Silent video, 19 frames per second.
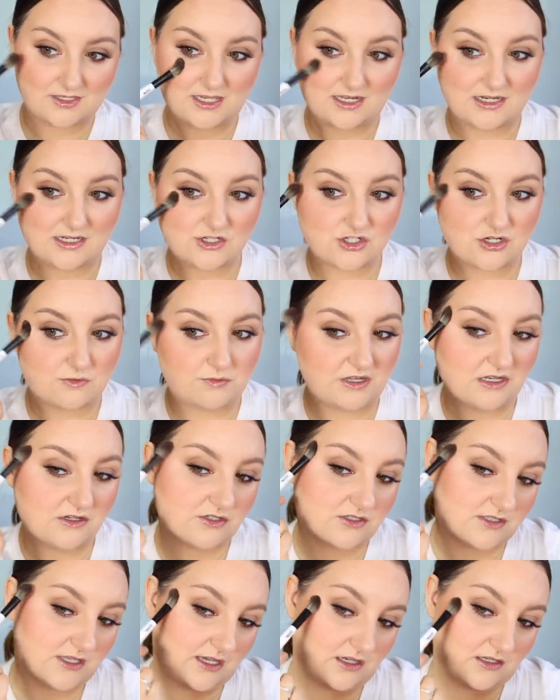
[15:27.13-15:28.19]
And it should be
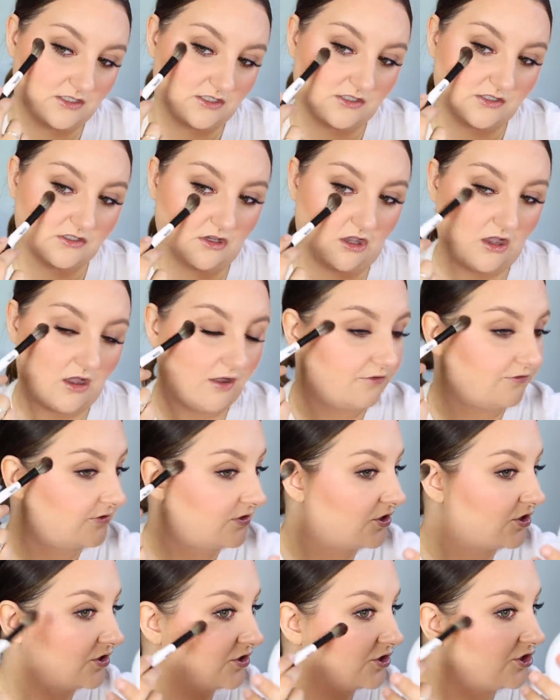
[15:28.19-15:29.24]
just like a
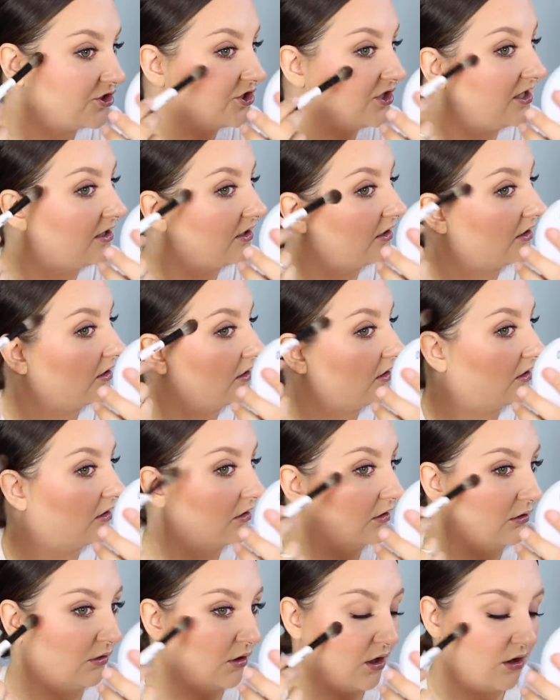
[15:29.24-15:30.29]
soft, sheer
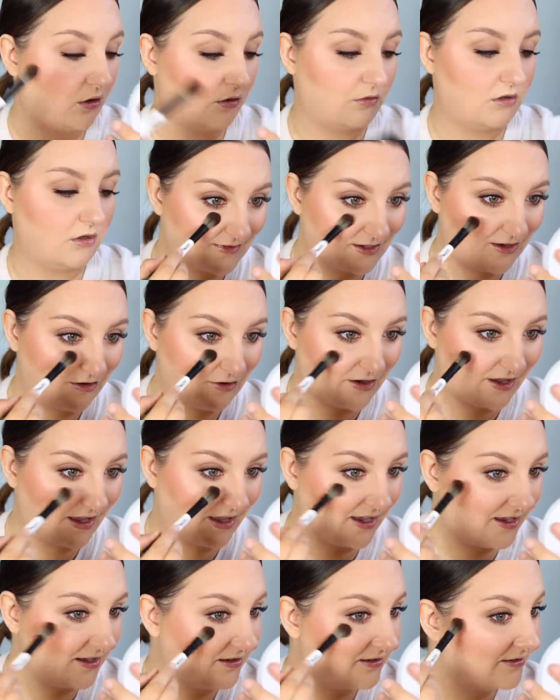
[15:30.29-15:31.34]
glow.
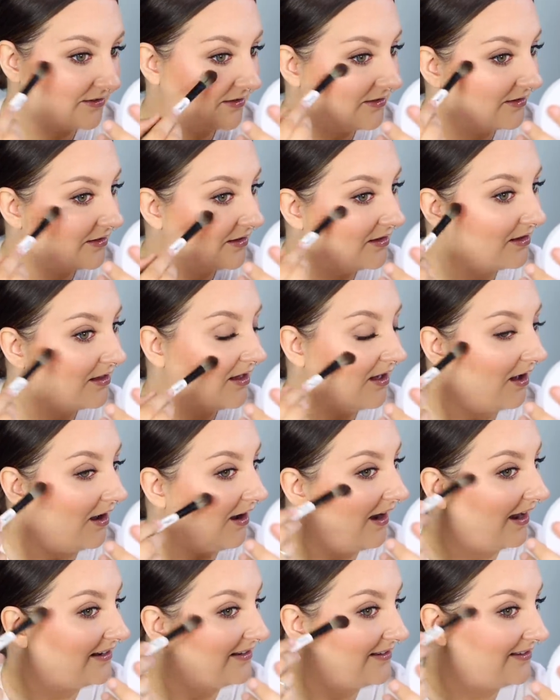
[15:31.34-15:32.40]
Okay.
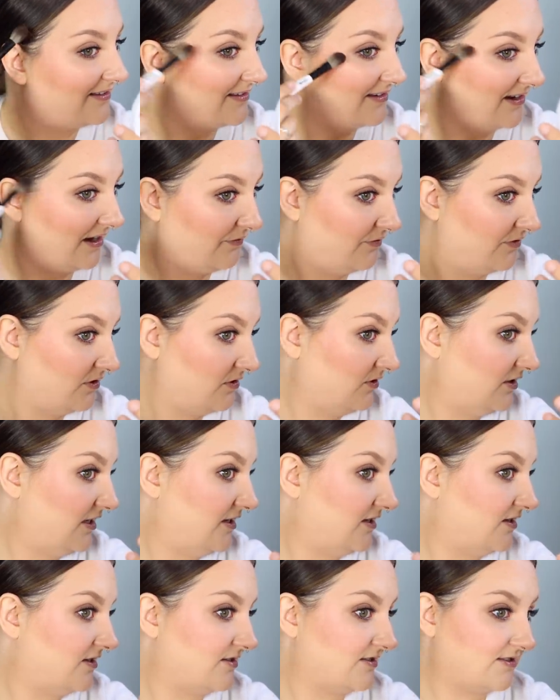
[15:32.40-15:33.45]
I
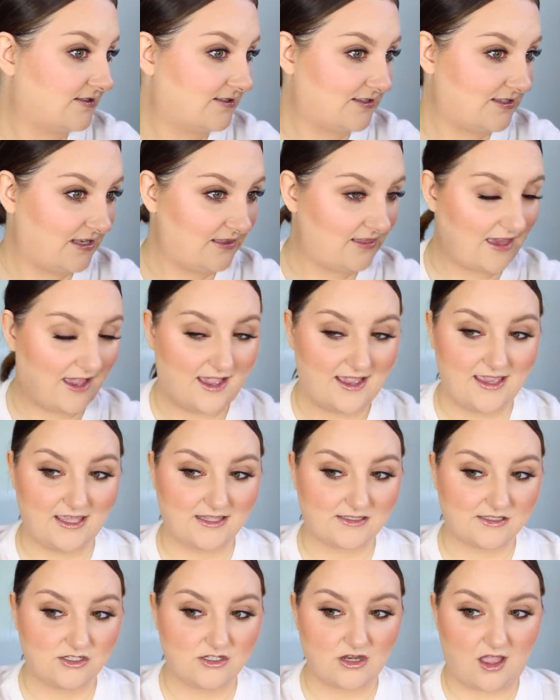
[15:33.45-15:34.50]
definitely see that.
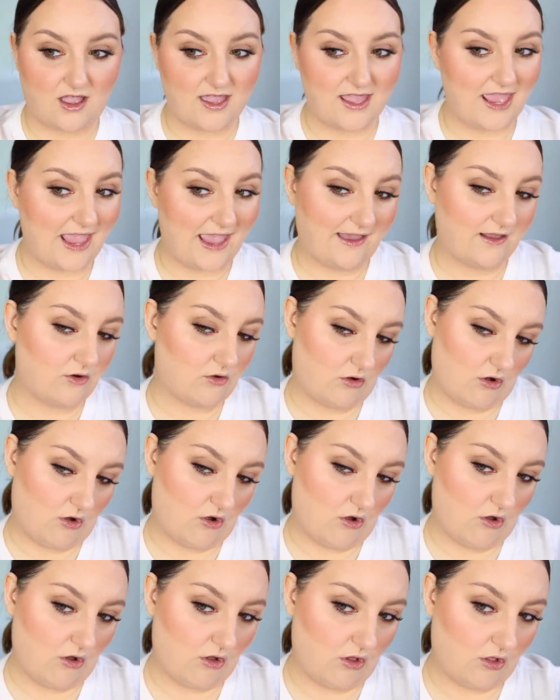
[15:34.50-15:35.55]
It's not at
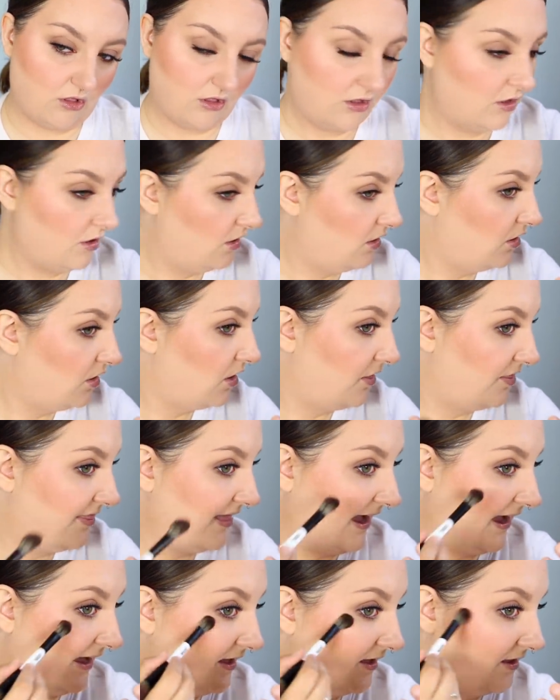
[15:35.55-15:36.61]
all
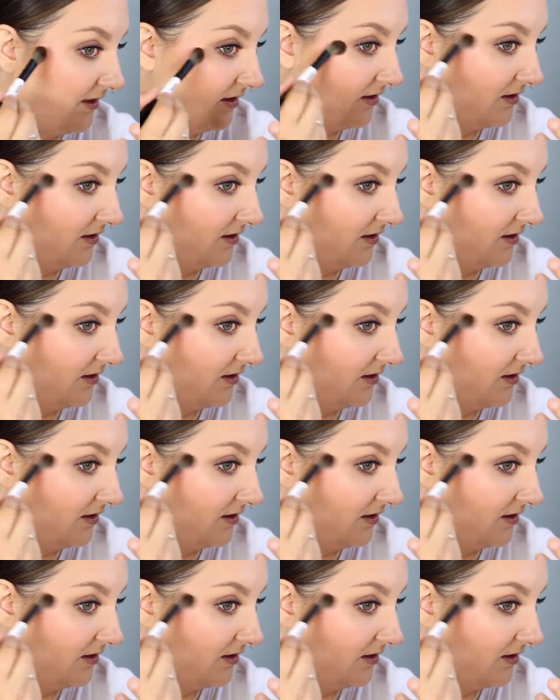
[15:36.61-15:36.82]
that